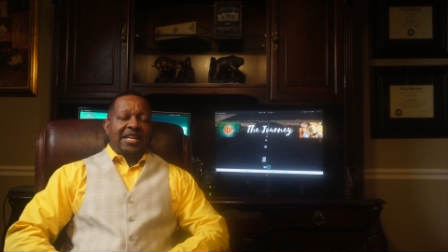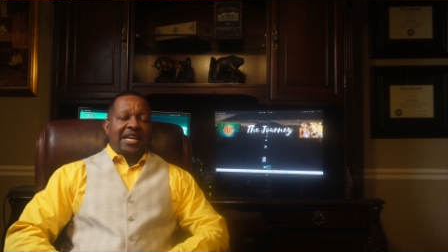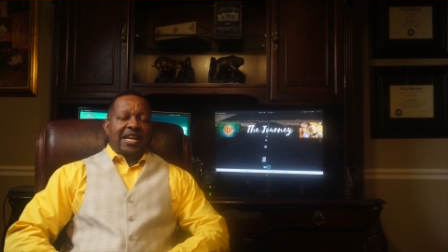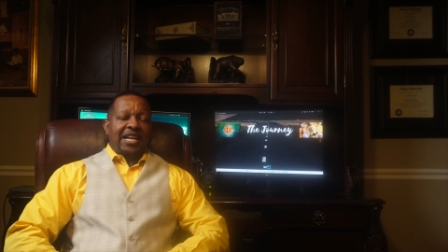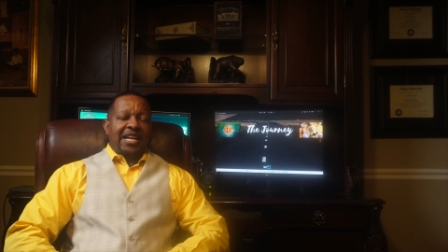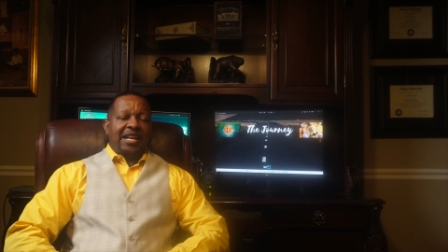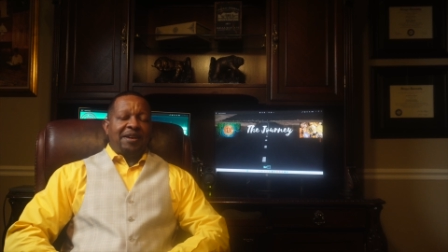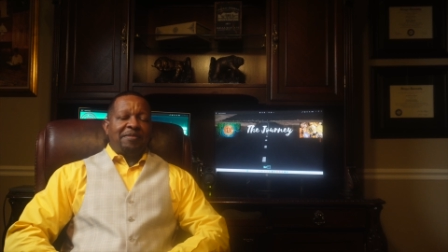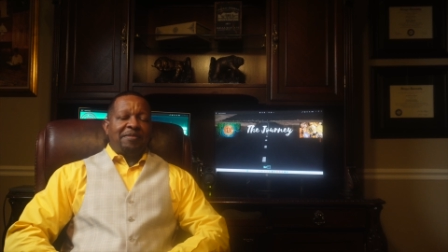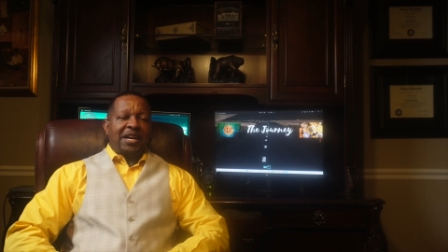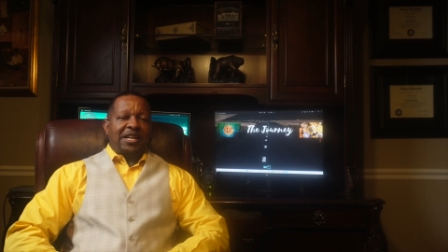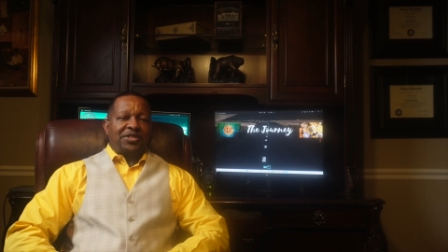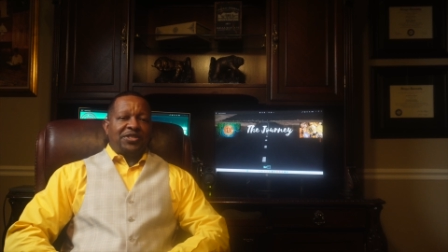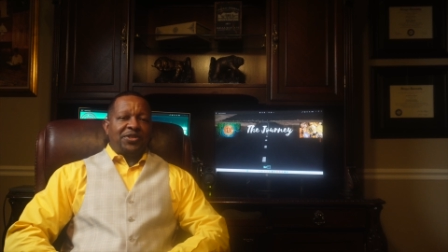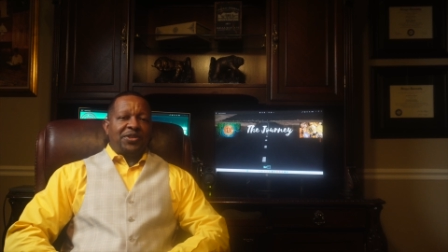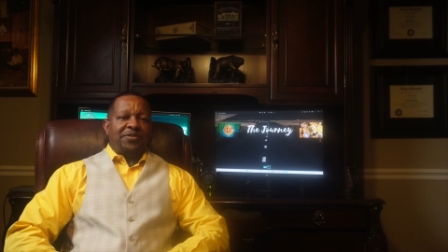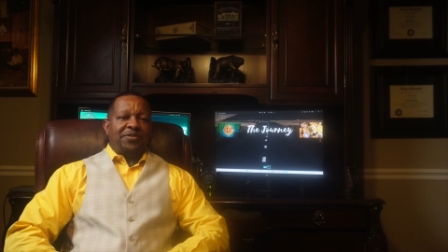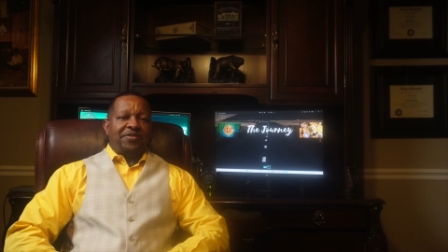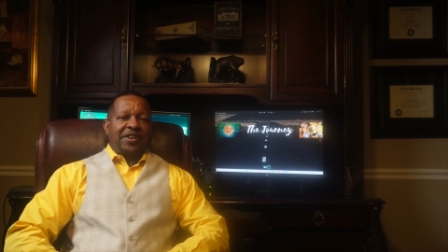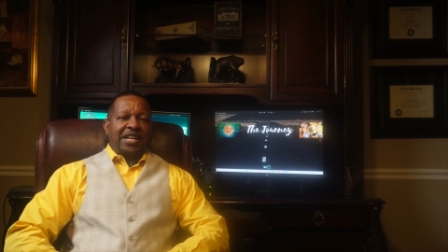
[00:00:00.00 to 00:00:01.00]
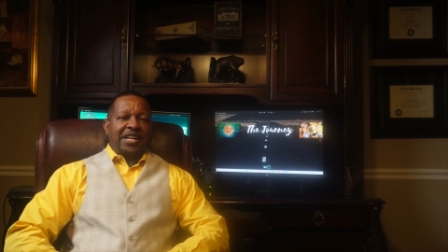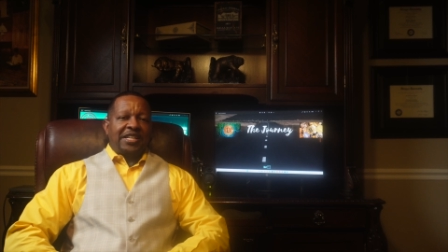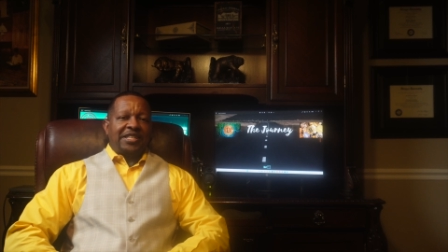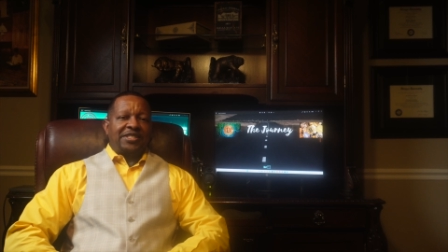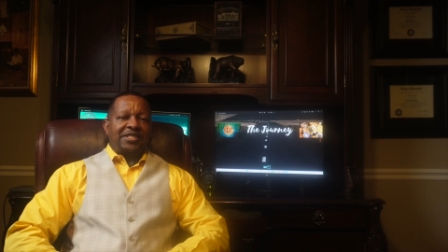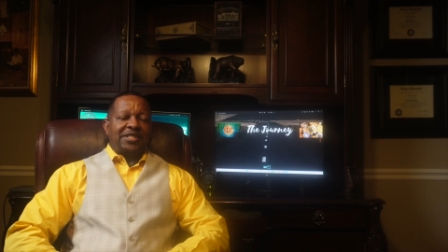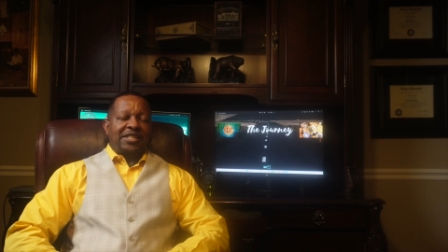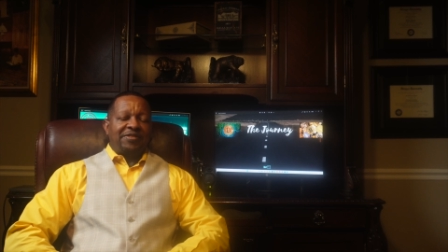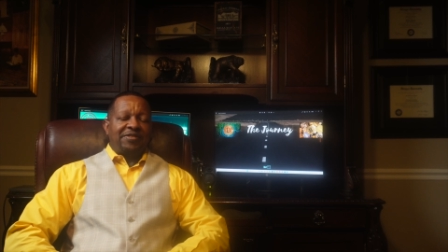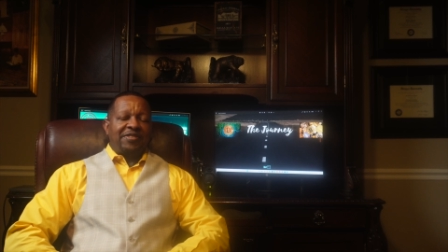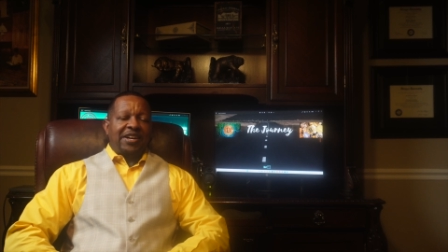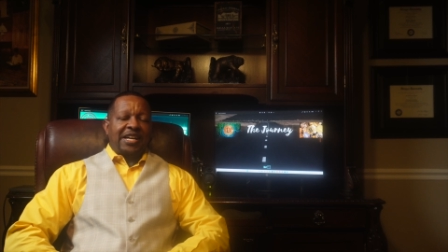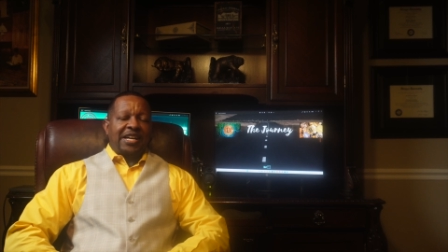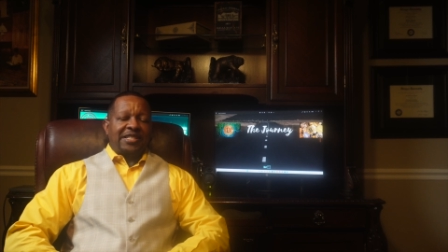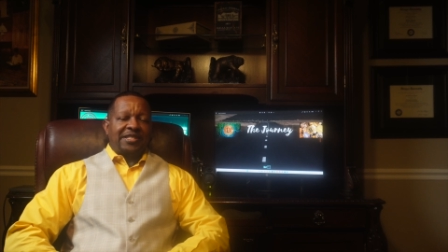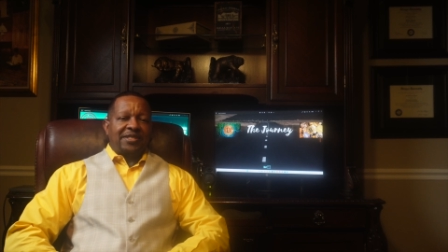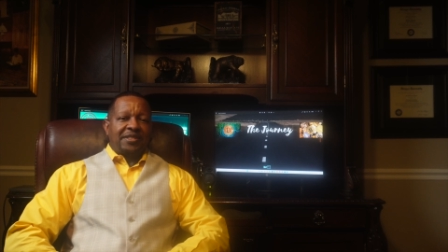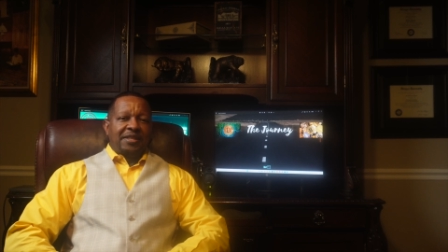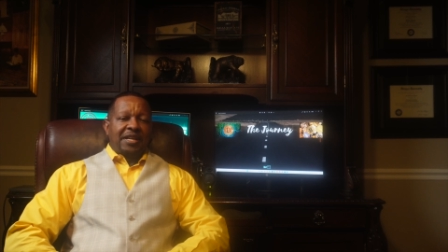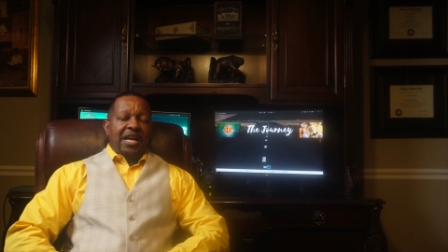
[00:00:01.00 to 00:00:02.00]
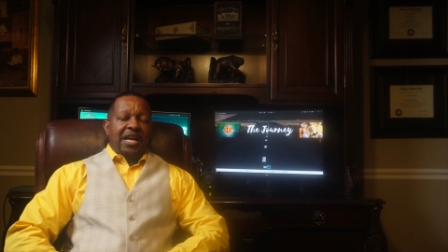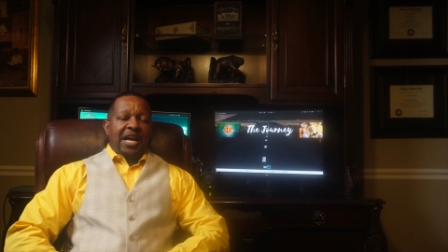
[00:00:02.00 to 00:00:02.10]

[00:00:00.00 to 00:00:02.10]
and I'm not your financial advisor.